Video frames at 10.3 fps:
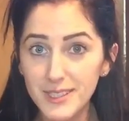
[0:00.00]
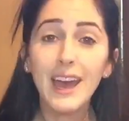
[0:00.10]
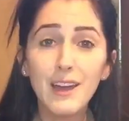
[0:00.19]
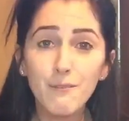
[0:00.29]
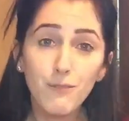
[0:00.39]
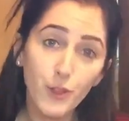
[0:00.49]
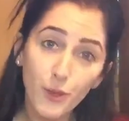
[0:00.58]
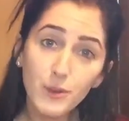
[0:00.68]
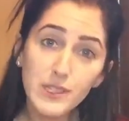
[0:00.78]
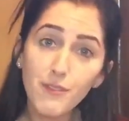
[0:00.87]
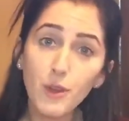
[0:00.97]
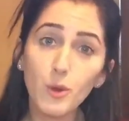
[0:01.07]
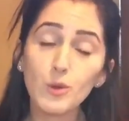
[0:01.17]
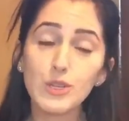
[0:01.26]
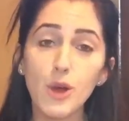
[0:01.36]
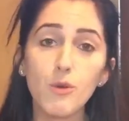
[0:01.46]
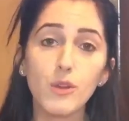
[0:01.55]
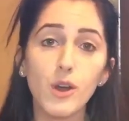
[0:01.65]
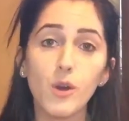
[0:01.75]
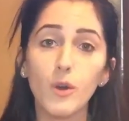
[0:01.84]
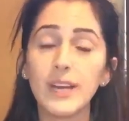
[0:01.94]
And for those of you who don't
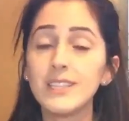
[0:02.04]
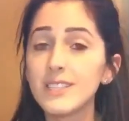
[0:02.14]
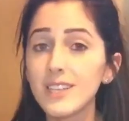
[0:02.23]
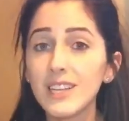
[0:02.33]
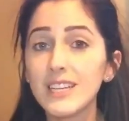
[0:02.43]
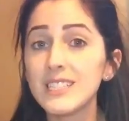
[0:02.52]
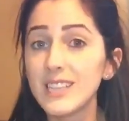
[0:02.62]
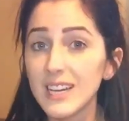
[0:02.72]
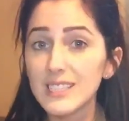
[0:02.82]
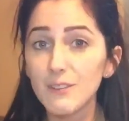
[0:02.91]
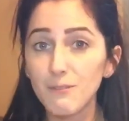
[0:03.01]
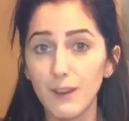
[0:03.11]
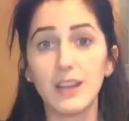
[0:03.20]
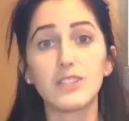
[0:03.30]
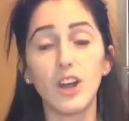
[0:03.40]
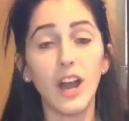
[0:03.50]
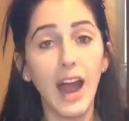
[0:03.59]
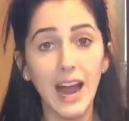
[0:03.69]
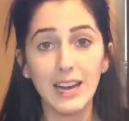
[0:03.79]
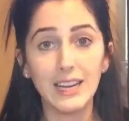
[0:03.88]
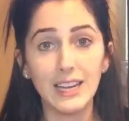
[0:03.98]
know, insulin does affect our
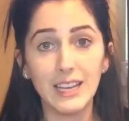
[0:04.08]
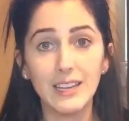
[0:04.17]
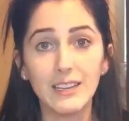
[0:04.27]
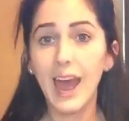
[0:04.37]
acne.